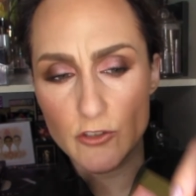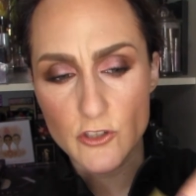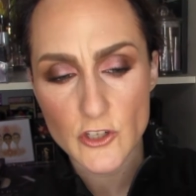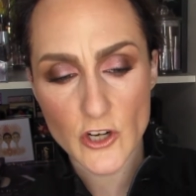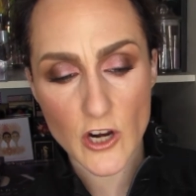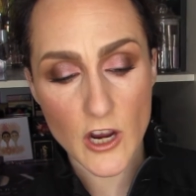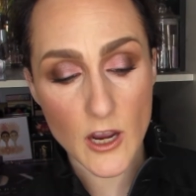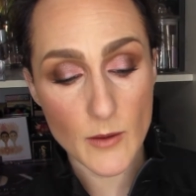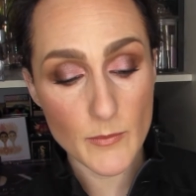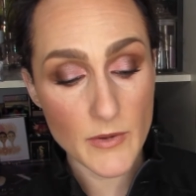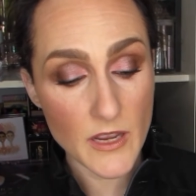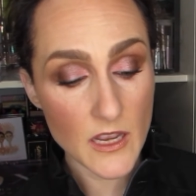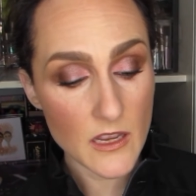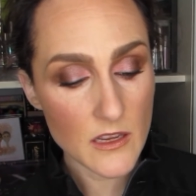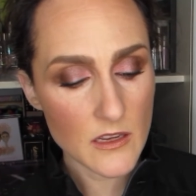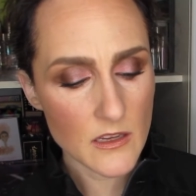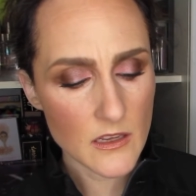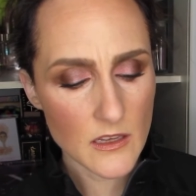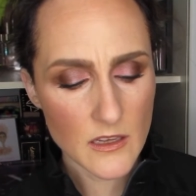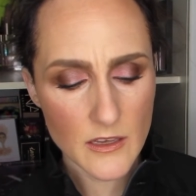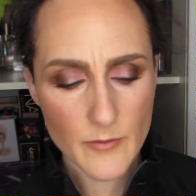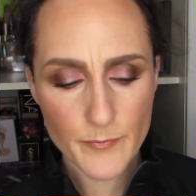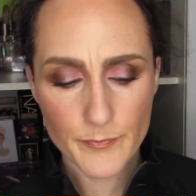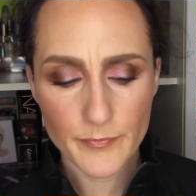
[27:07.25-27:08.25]
job,
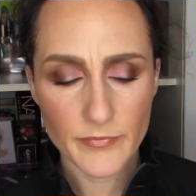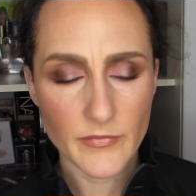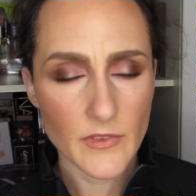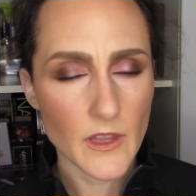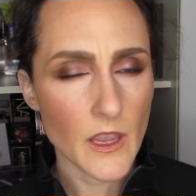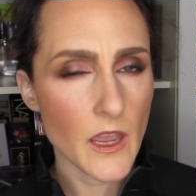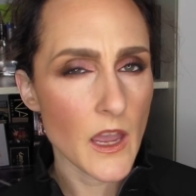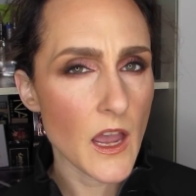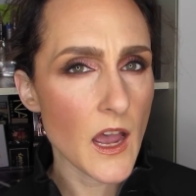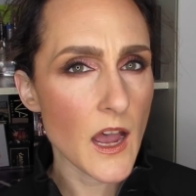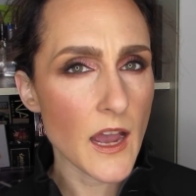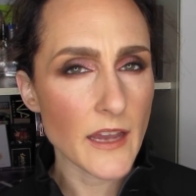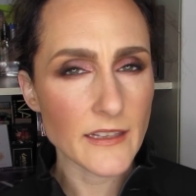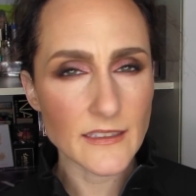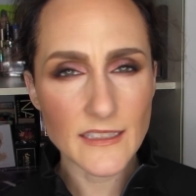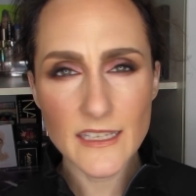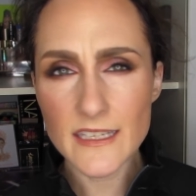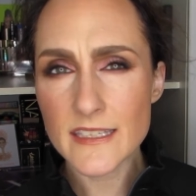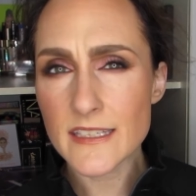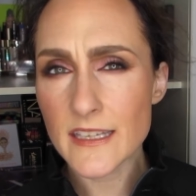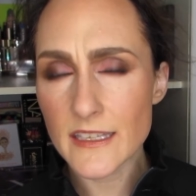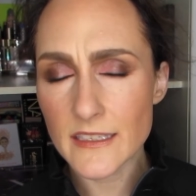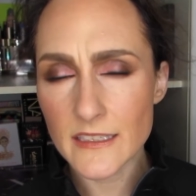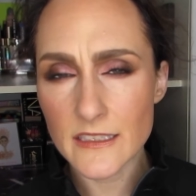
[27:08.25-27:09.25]

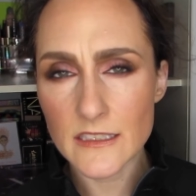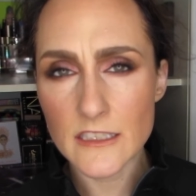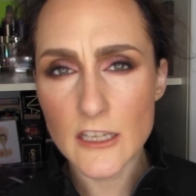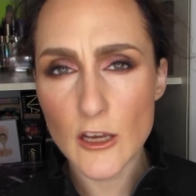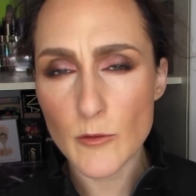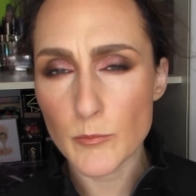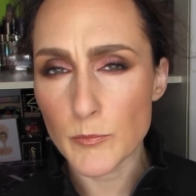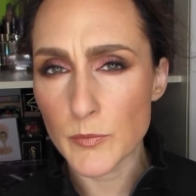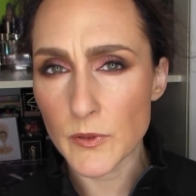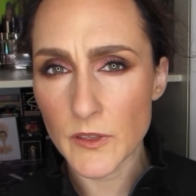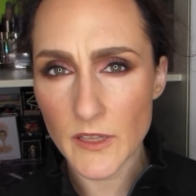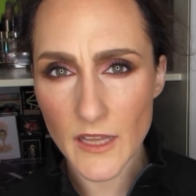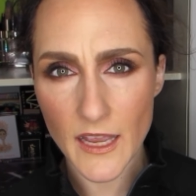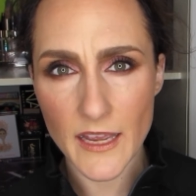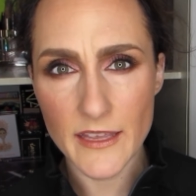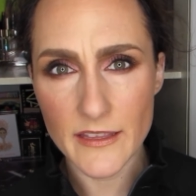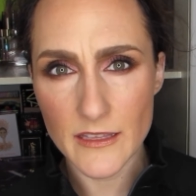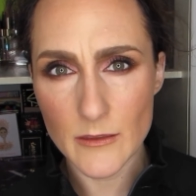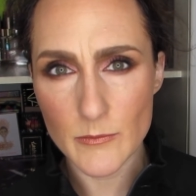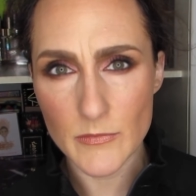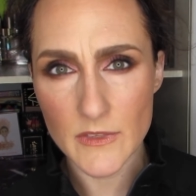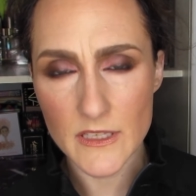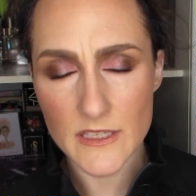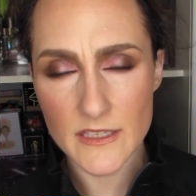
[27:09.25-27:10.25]
unless I didn't apply
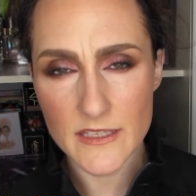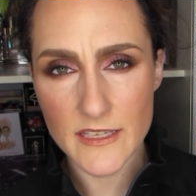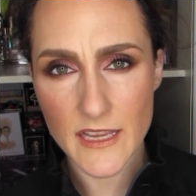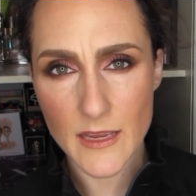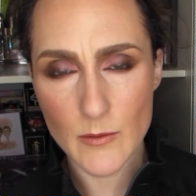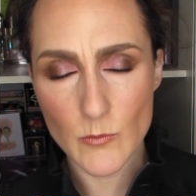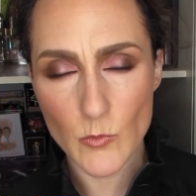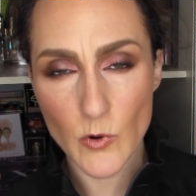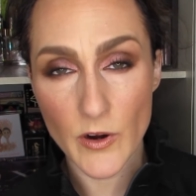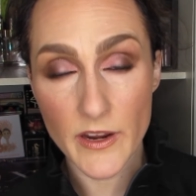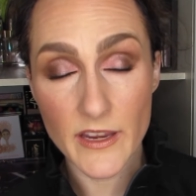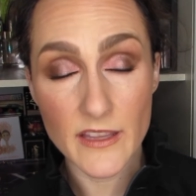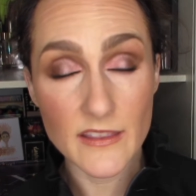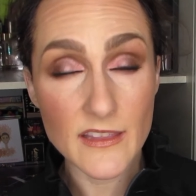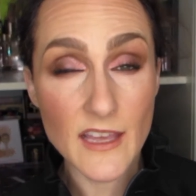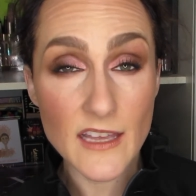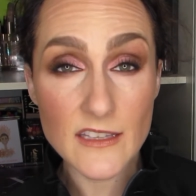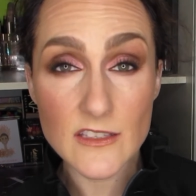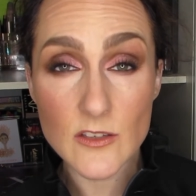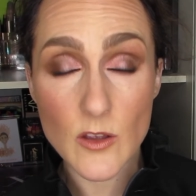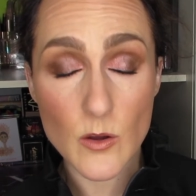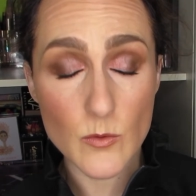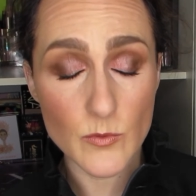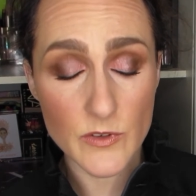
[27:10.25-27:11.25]
them the same way, and
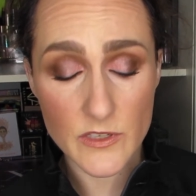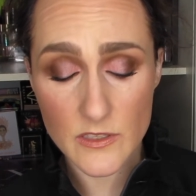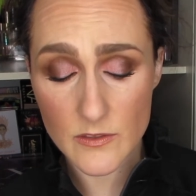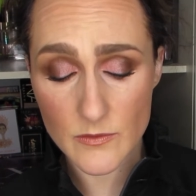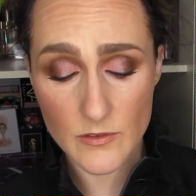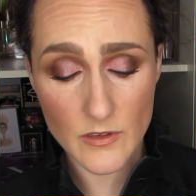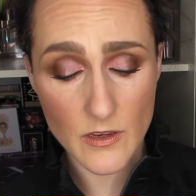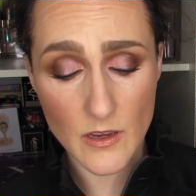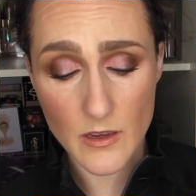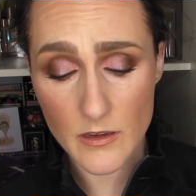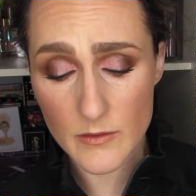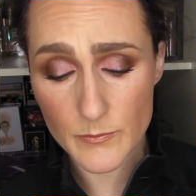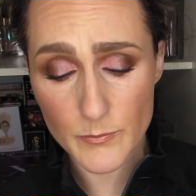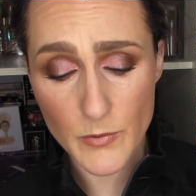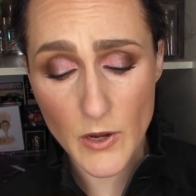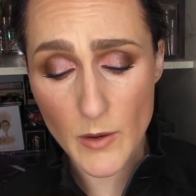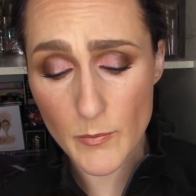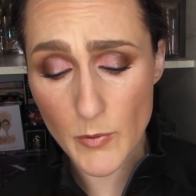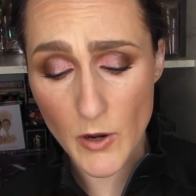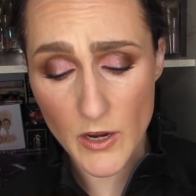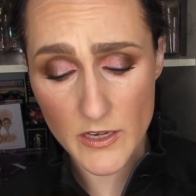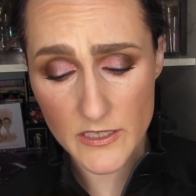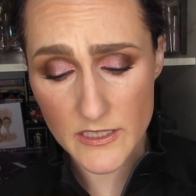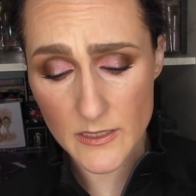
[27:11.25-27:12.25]
that's always a
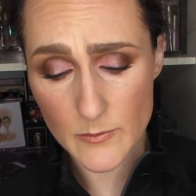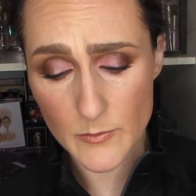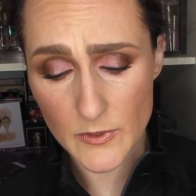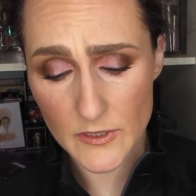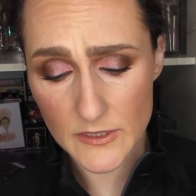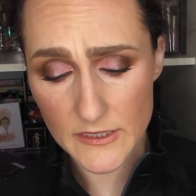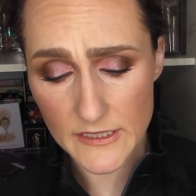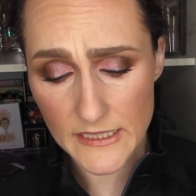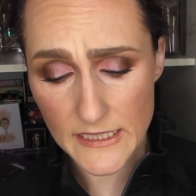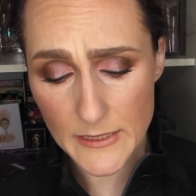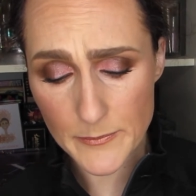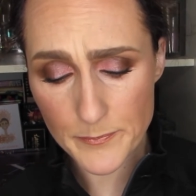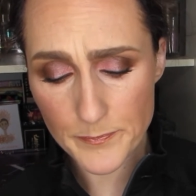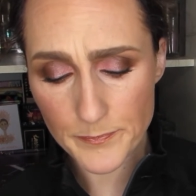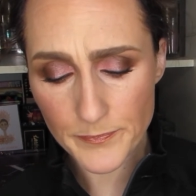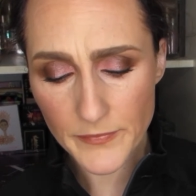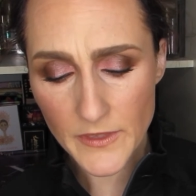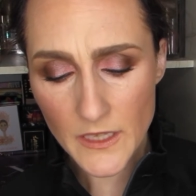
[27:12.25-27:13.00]
possibility.